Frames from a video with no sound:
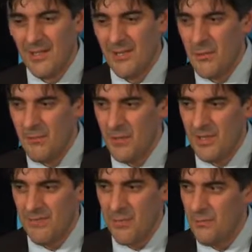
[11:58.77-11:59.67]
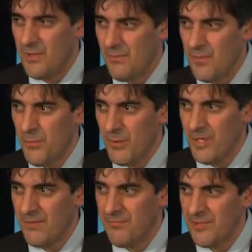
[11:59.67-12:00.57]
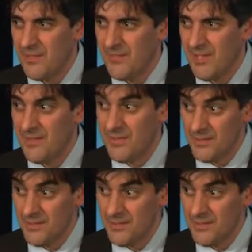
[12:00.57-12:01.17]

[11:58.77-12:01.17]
If you put enough feelers out there,